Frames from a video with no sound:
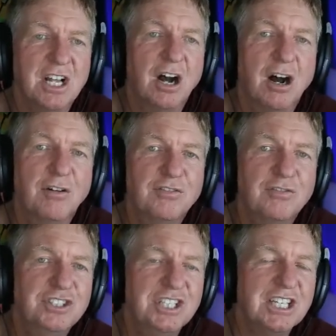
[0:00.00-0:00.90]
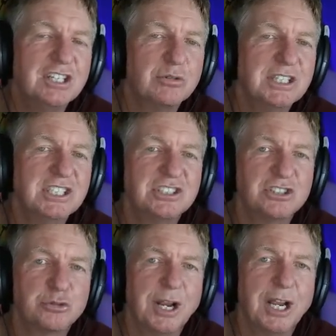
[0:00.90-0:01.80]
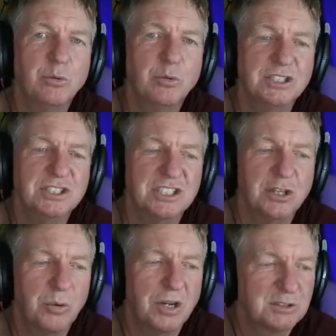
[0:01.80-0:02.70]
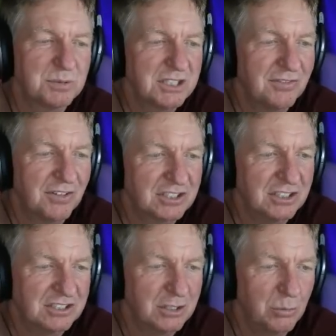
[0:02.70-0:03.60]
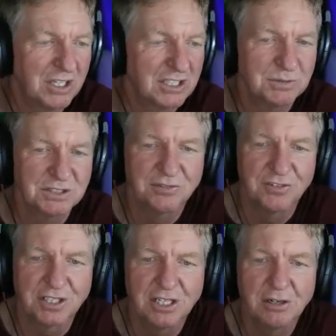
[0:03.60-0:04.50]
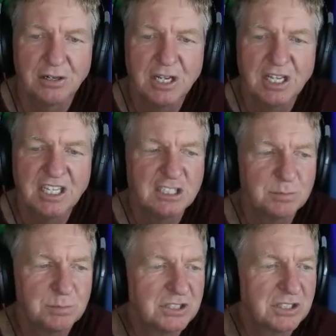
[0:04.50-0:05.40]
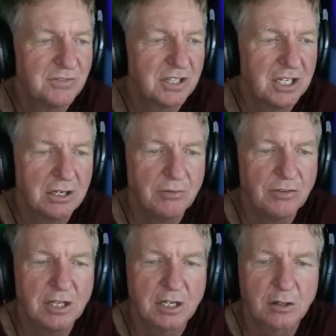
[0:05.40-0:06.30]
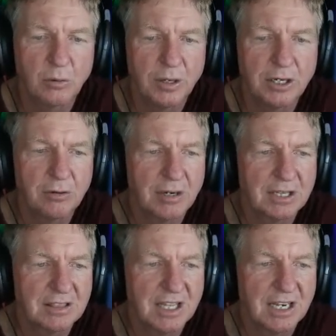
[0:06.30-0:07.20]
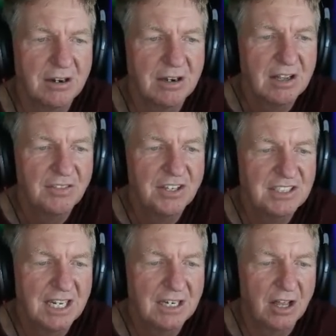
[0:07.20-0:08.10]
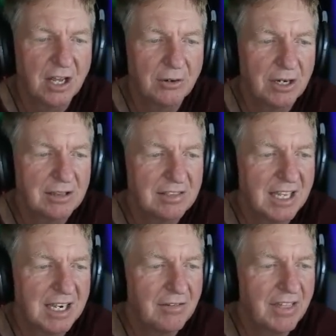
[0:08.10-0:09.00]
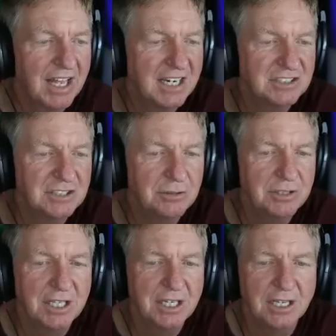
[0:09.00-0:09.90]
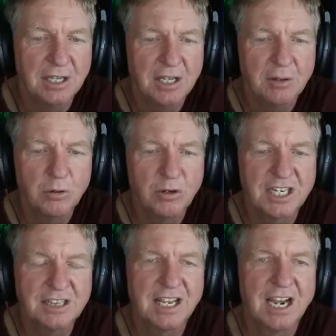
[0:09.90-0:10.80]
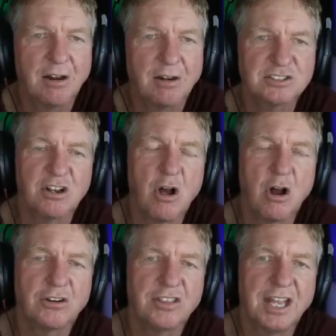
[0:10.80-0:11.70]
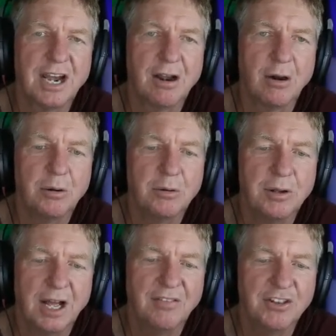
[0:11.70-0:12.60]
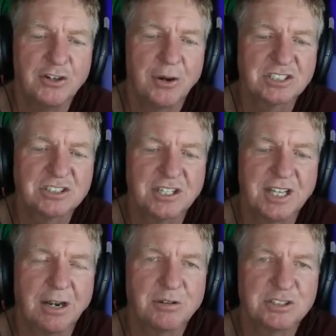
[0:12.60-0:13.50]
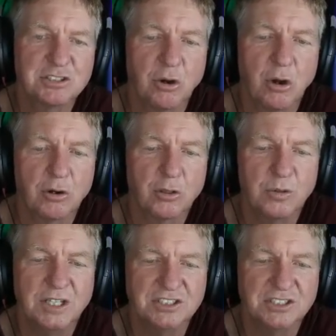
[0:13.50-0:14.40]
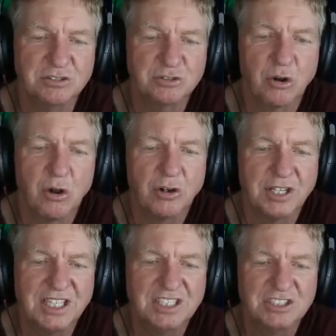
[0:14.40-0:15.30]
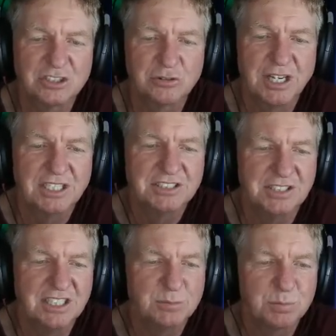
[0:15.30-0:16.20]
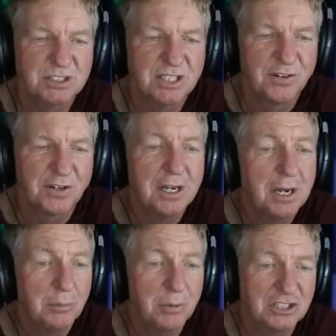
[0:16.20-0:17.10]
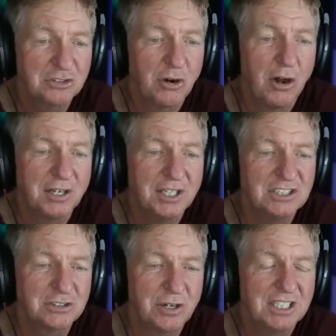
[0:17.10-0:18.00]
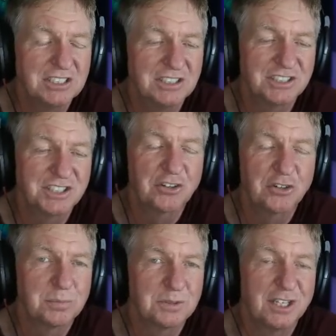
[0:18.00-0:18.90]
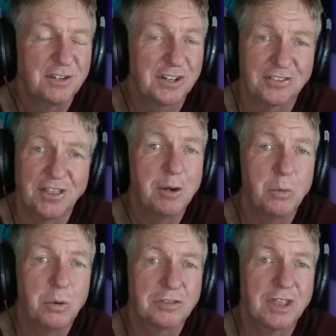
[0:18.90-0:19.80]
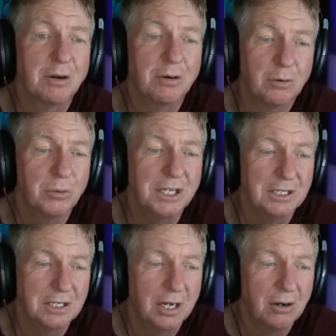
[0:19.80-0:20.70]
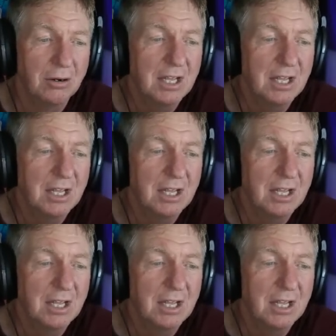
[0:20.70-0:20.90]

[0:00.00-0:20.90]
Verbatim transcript: of decreased trade winds in the West Pacific. So this is the West Pacific here, East Pacific here, the equator right there, the date line right there. That is New Guinea. We're looking at the arrows. The longer the arrow and the direction of the arrow, the stronger the wind. So strong east trades in the East Pacific, pretty strong east trades in the Central Pacific. They weren't there a week ago.